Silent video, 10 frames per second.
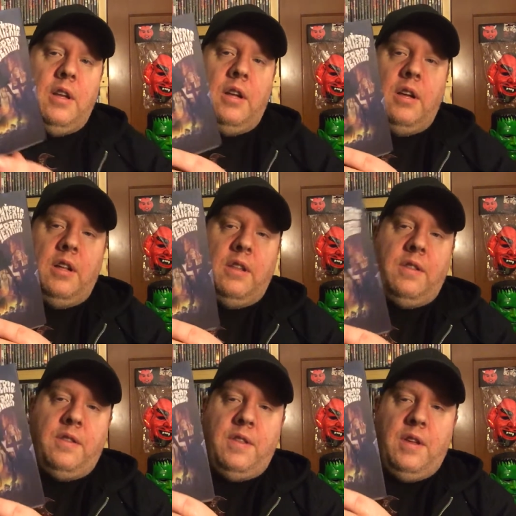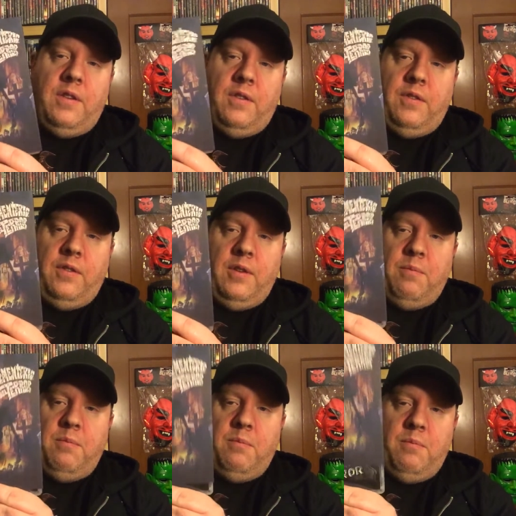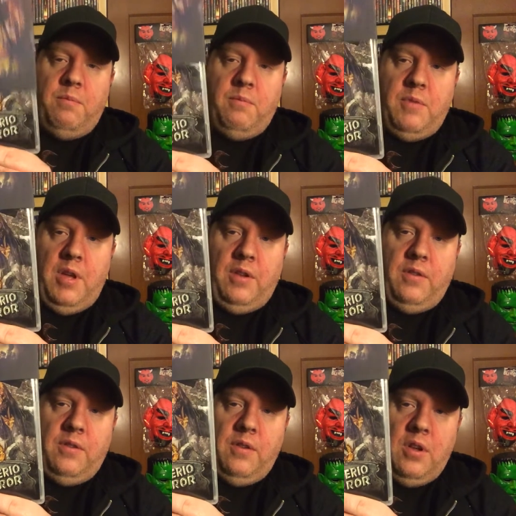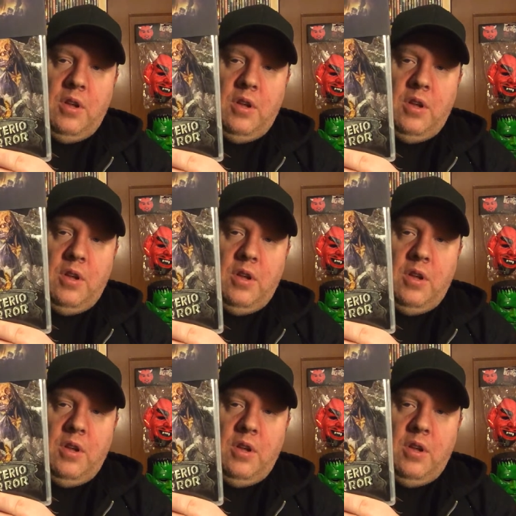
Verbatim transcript: Uh, that's the slip. That's